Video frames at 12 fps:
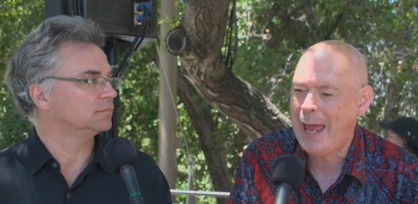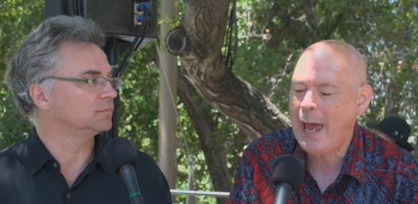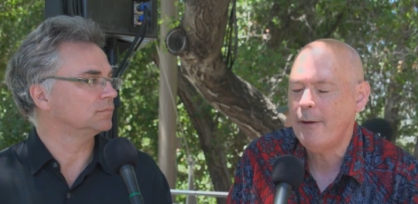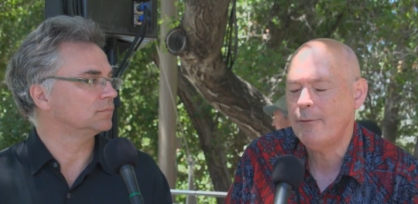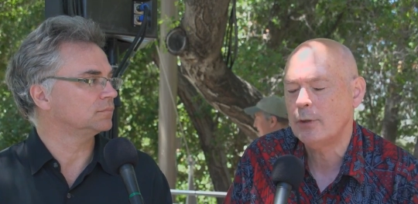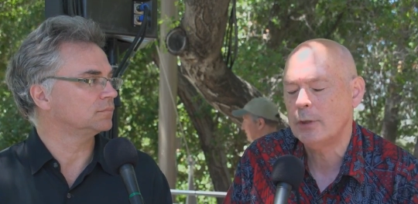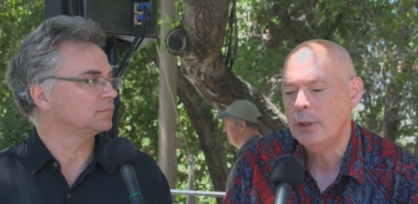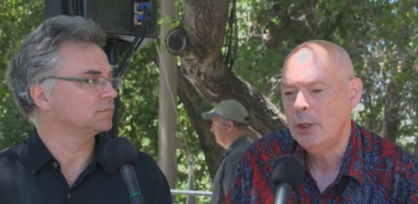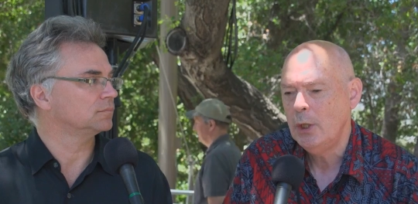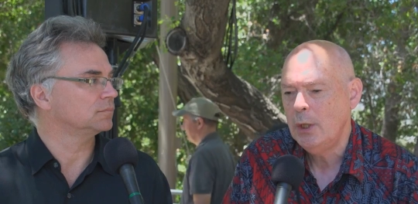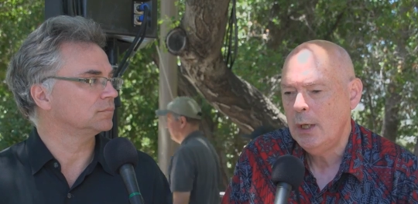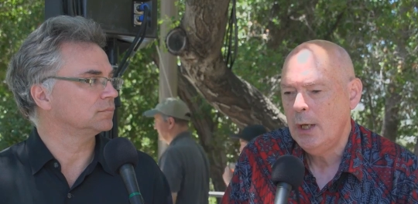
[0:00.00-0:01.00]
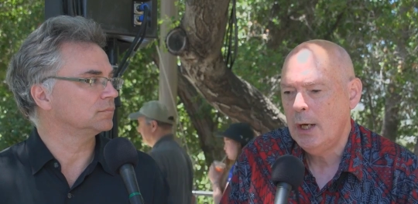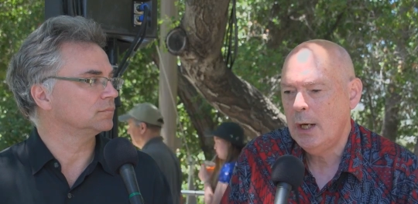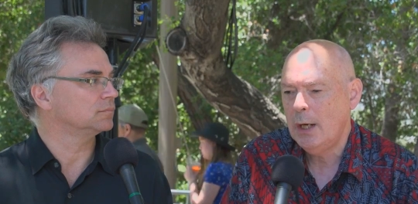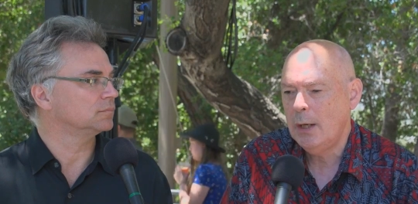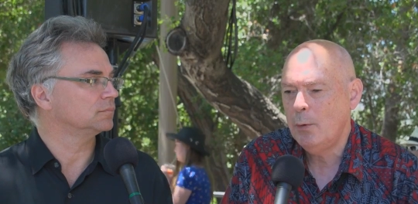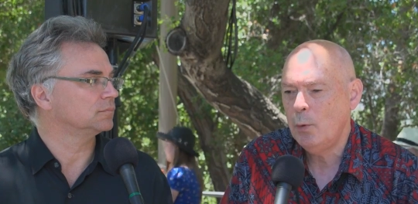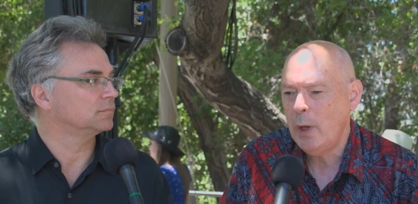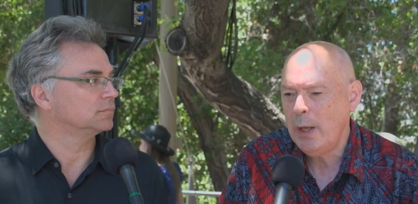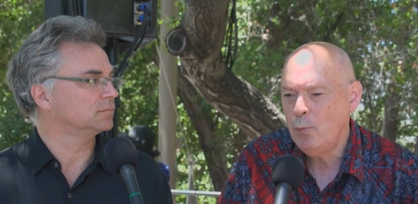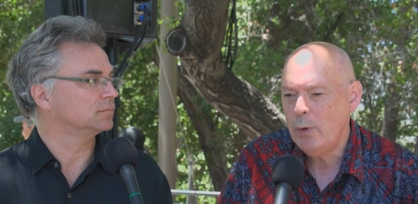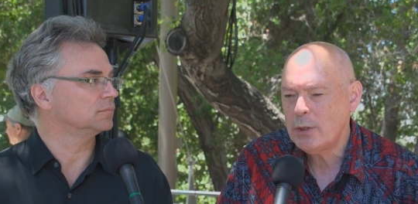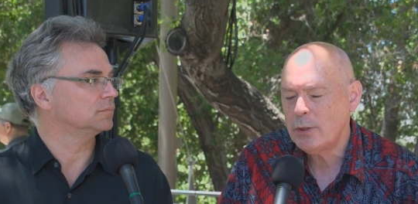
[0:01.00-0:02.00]
Speaker 1: after uh,
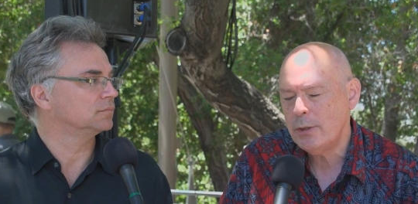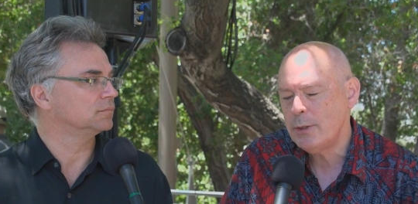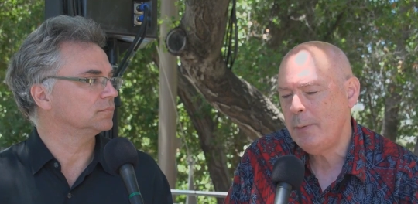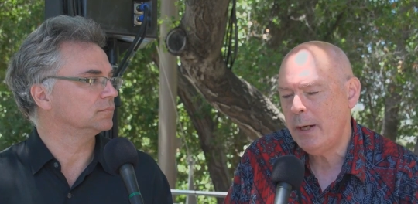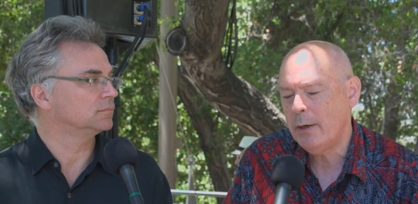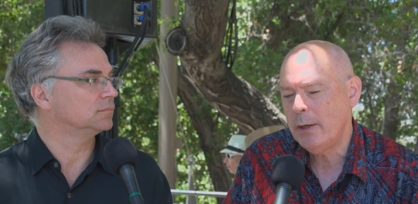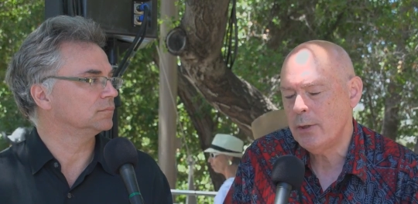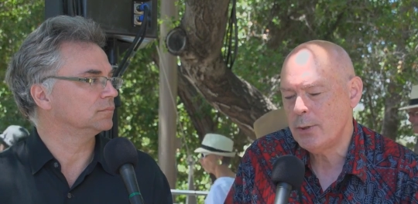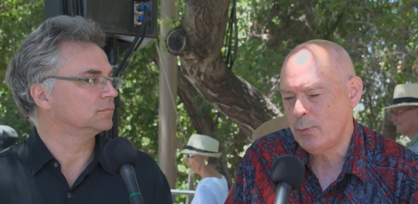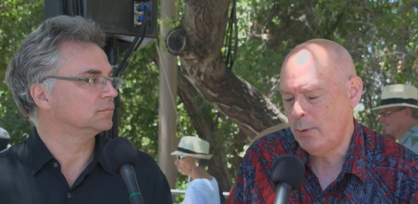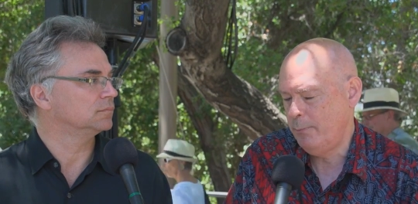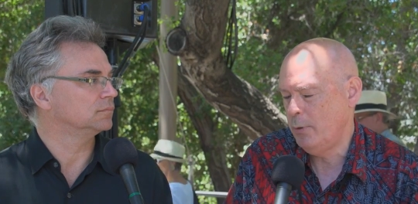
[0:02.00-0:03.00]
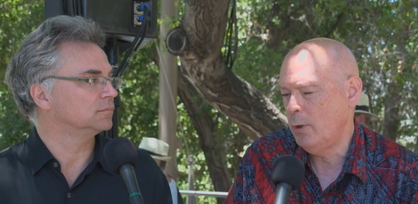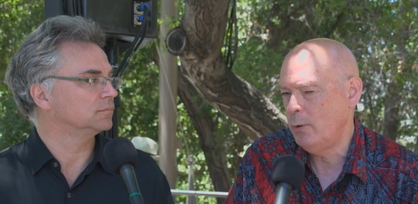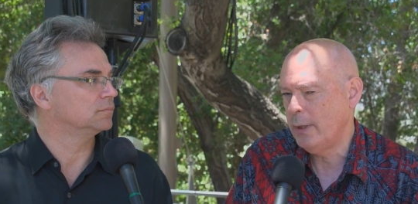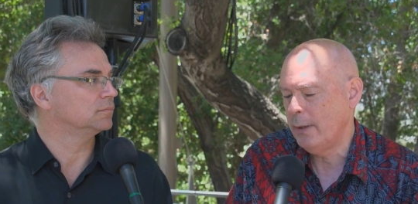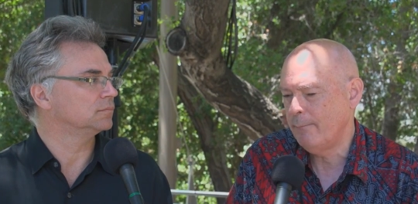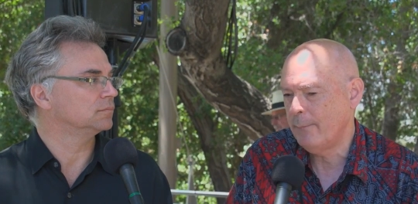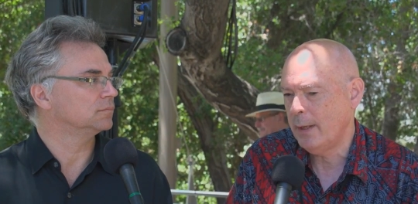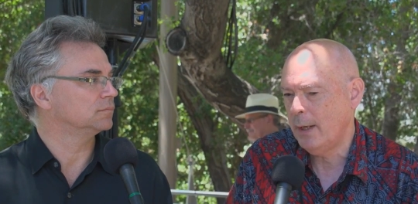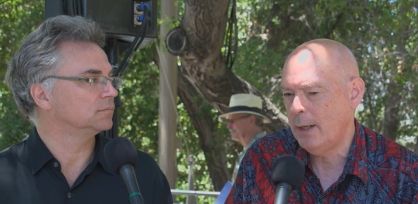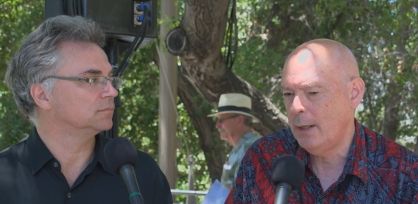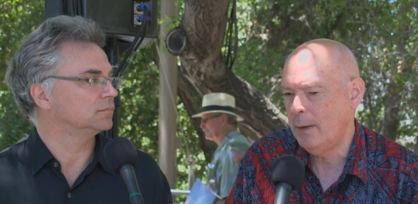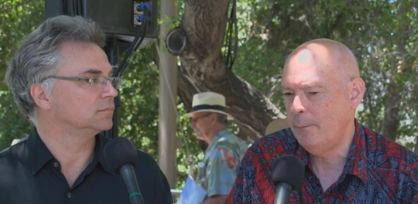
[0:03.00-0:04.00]
in which those barriers were broken.
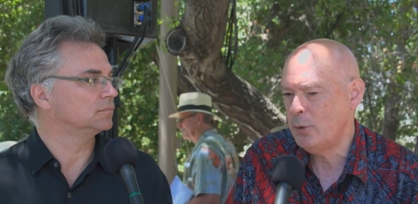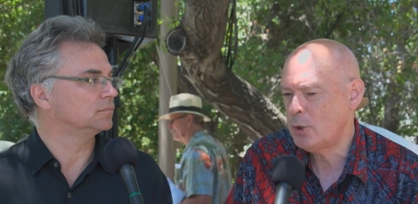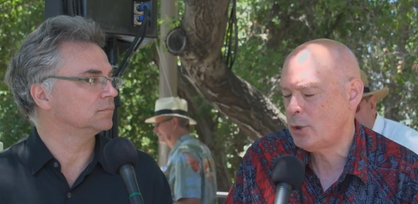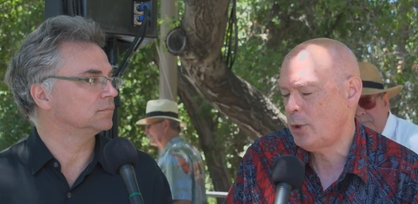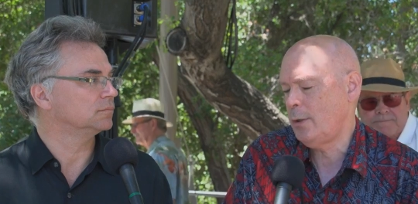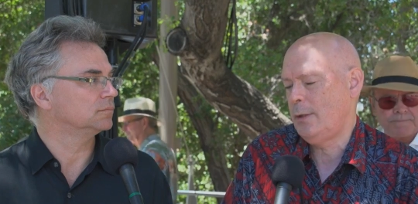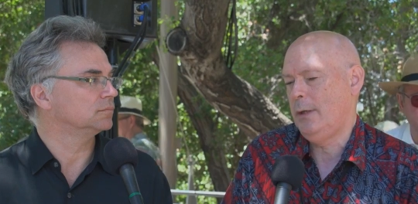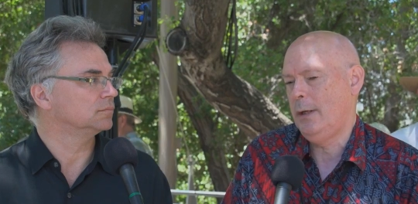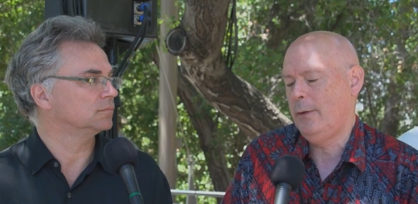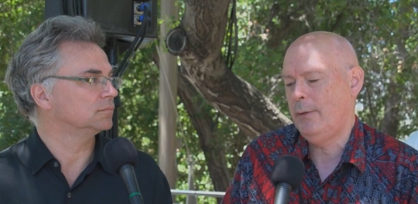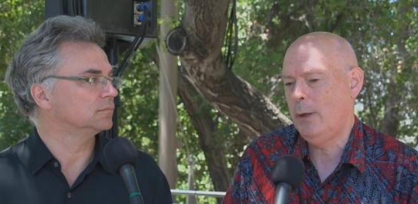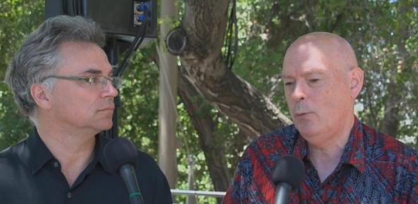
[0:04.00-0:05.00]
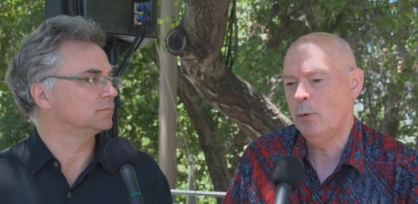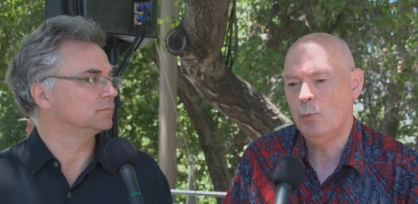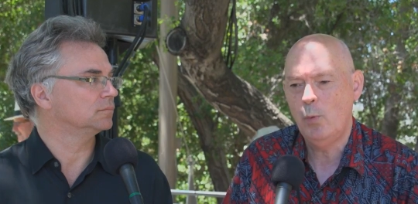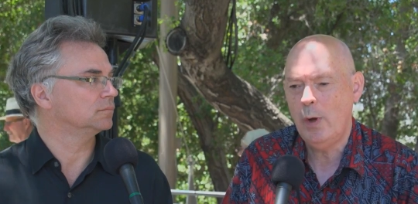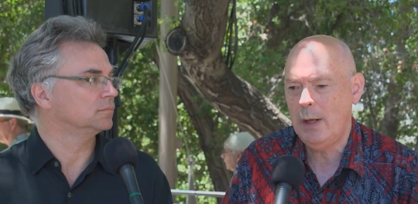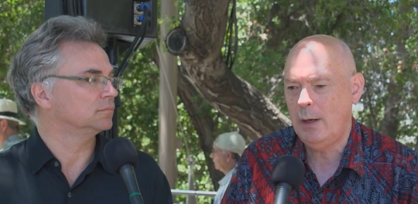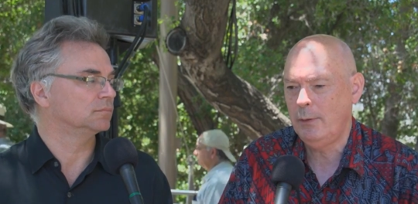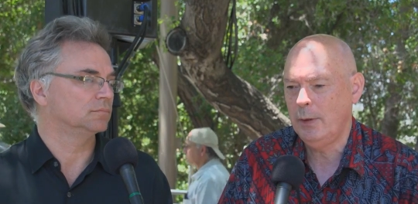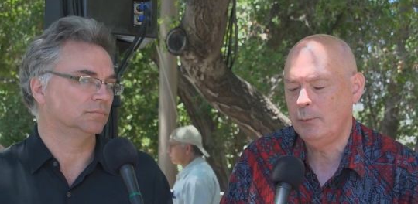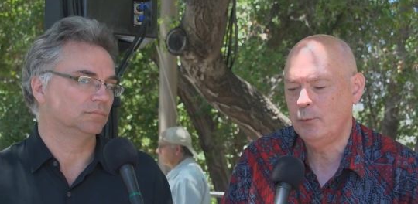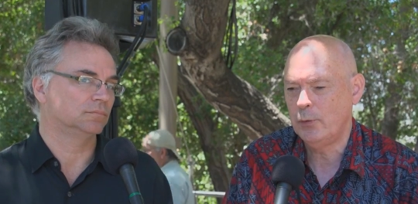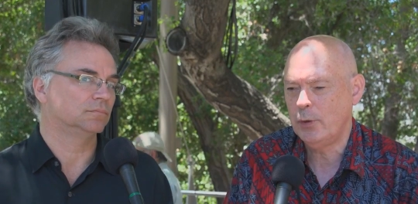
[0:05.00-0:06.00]
Um, certainly, they were well
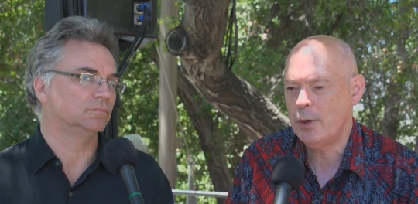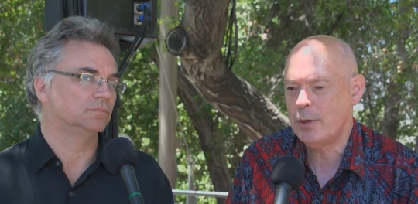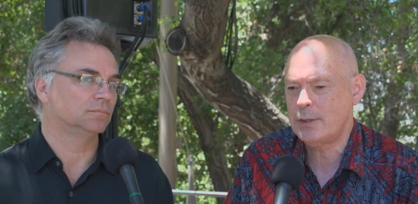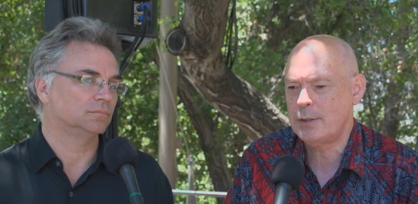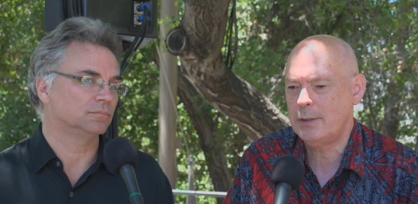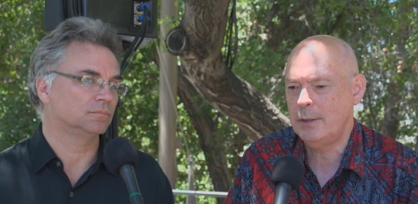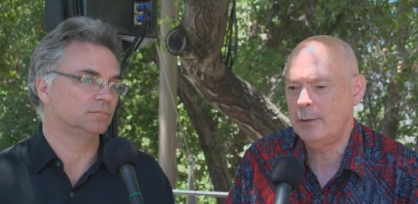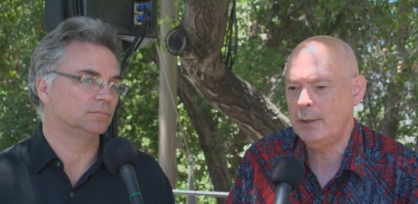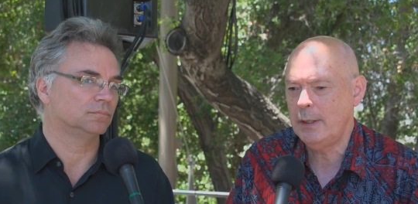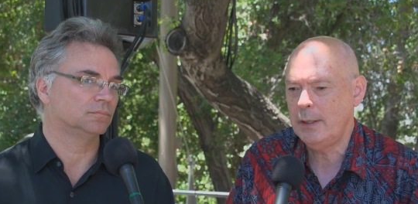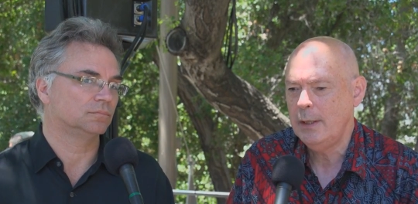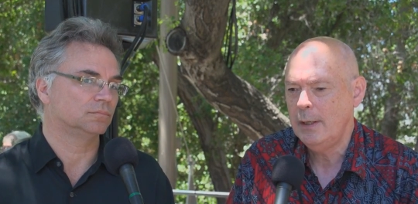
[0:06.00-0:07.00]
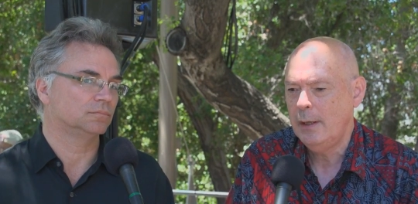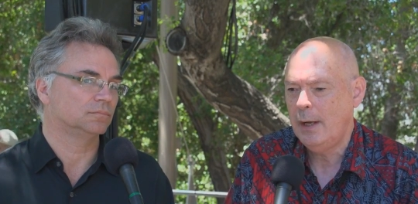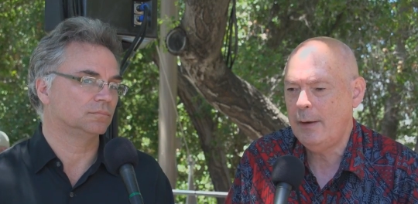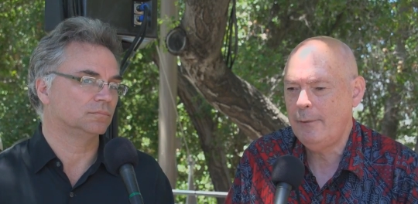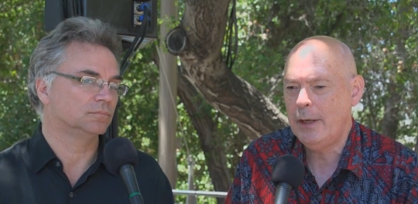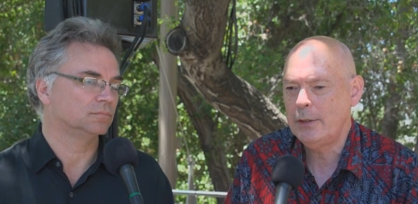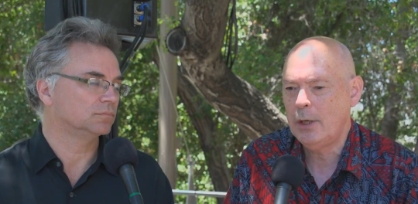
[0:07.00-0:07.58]
versed in the avant